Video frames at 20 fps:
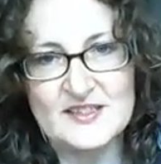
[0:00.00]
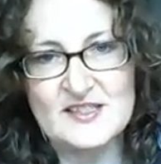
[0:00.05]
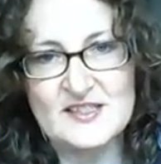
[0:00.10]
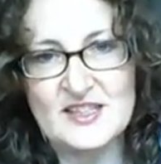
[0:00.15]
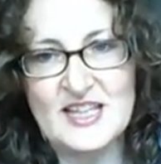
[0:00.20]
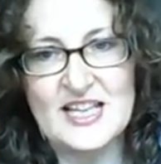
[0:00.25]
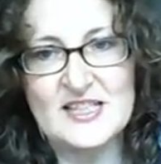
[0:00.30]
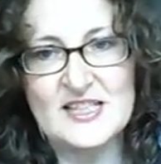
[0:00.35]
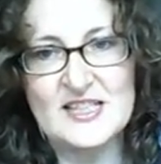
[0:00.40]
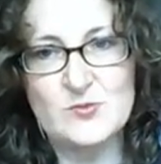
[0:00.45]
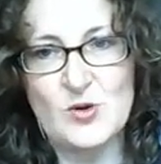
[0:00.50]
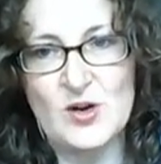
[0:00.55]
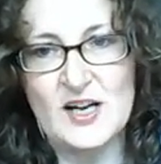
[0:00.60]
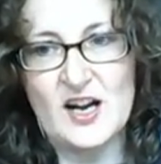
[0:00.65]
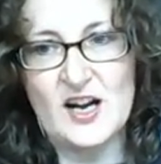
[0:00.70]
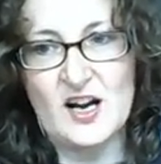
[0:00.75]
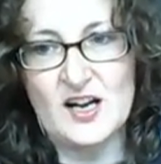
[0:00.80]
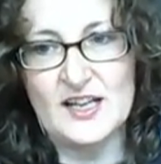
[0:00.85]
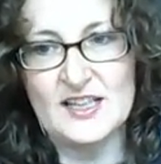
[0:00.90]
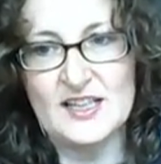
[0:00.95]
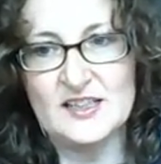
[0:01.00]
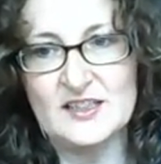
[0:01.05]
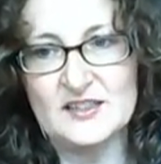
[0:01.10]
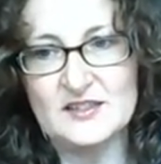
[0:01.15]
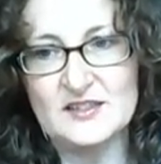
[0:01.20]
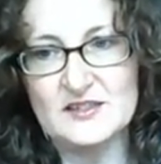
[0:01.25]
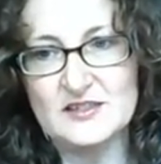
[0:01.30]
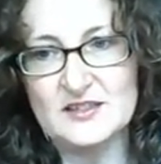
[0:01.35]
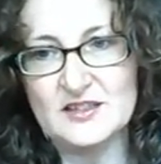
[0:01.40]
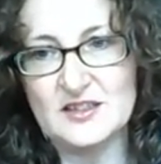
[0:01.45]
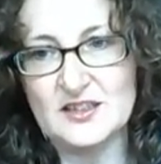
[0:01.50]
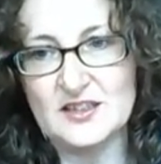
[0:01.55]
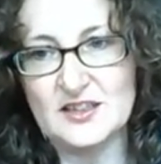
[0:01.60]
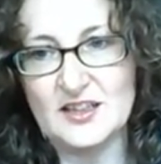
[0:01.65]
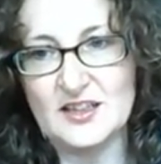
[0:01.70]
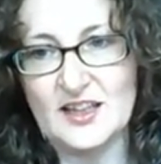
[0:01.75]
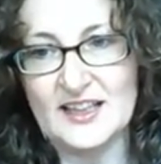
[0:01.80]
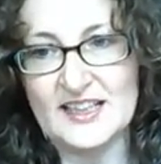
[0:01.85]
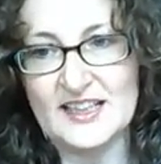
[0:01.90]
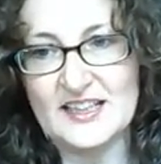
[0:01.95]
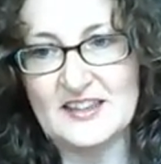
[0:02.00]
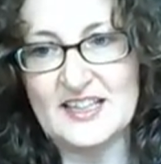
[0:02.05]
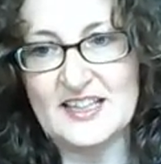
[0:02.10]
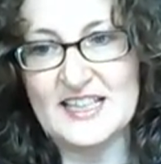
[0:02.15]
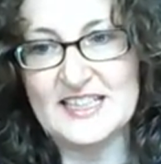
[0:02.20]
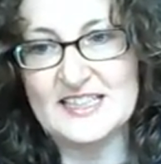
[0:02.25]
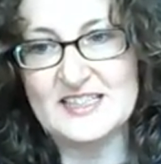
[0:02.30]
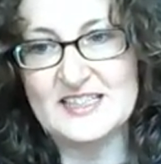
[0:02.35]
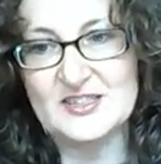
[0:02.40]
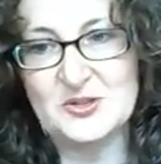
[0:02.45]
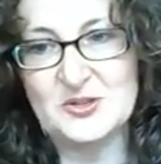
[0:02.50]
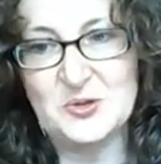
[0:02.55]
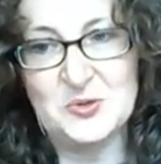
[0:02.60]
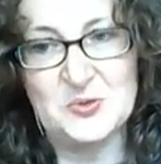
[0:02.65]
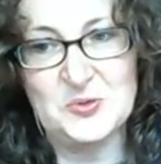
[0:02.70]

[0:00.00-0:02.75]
So that's why I like that.